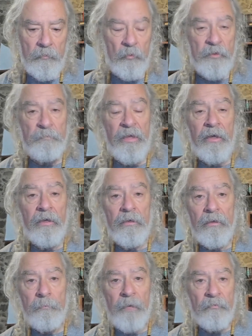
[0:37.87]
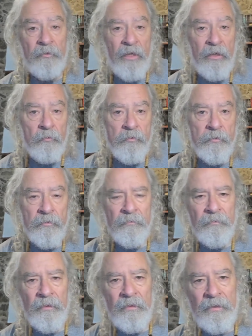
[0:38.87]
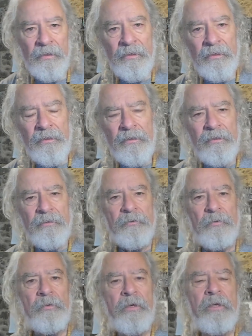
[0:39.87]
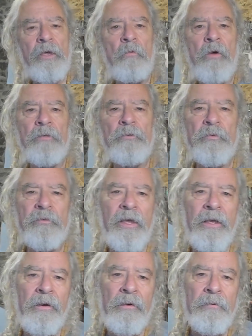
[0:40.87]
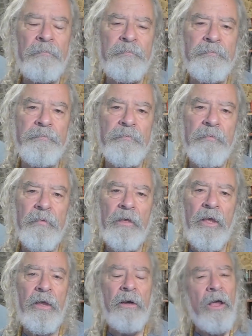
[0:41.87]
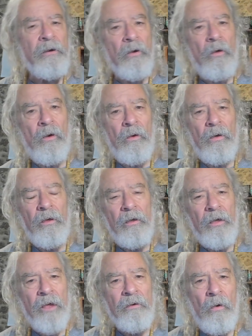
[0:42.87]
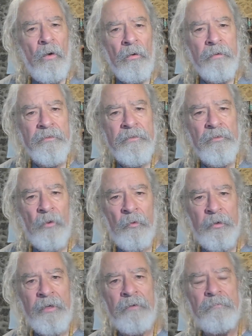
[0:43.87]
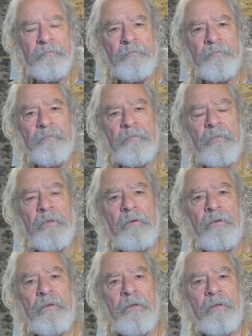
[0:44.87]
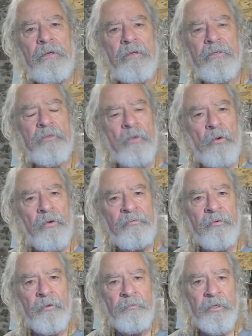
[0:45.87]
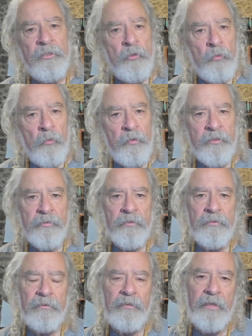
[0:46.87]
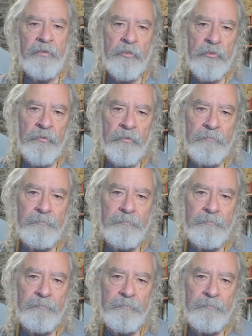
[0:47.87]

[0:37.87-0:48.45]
speak about news. Today I want to tell an old story, a story from the Jewish tradition,